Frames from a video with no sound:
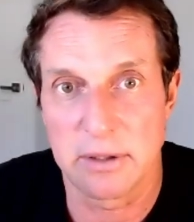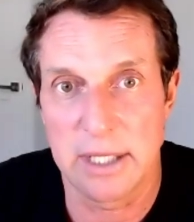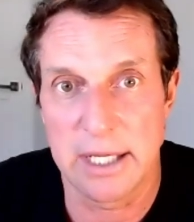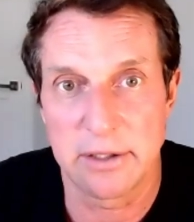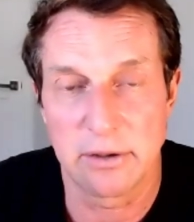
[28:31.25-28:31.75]

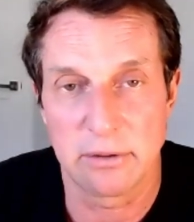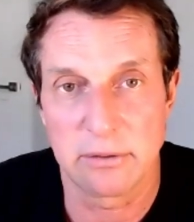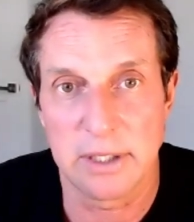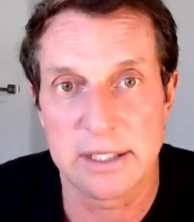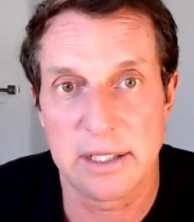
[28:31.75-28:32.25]
and your
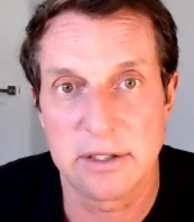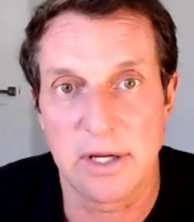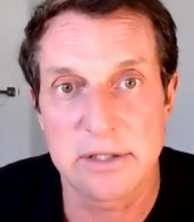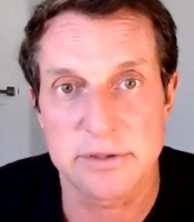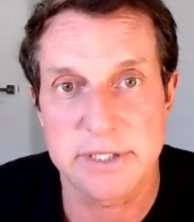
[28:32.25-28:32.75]
leg and your
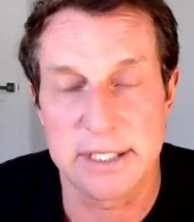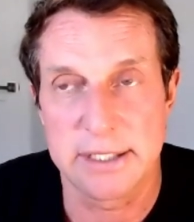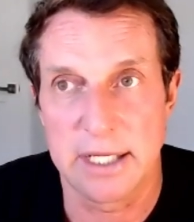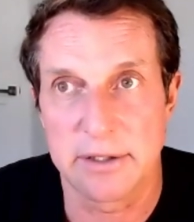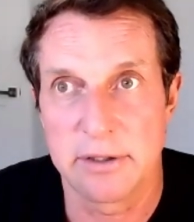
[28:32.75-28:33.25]
ankles tied
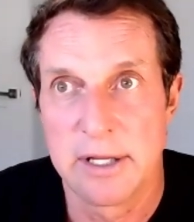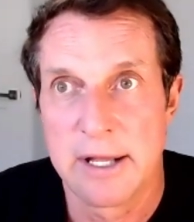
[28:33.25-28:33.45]
together.